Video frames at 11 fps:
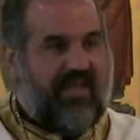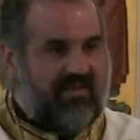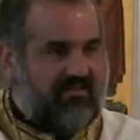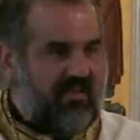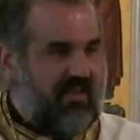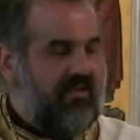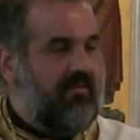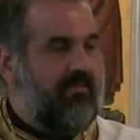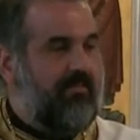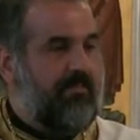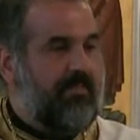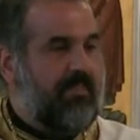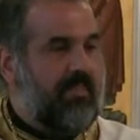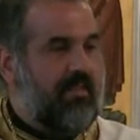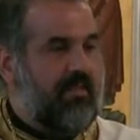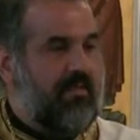fasting,
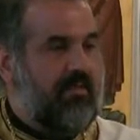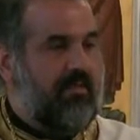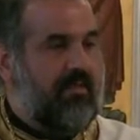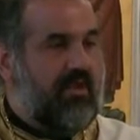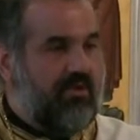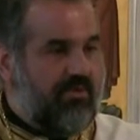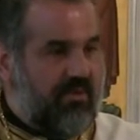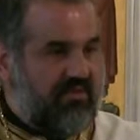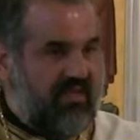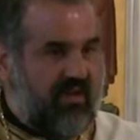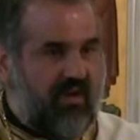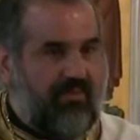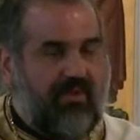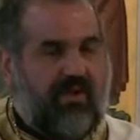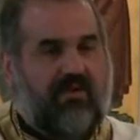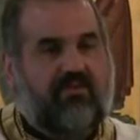increasing our
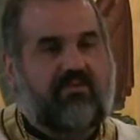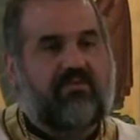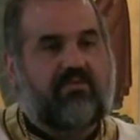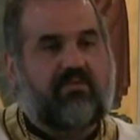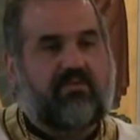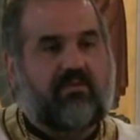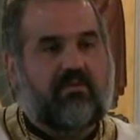prayers,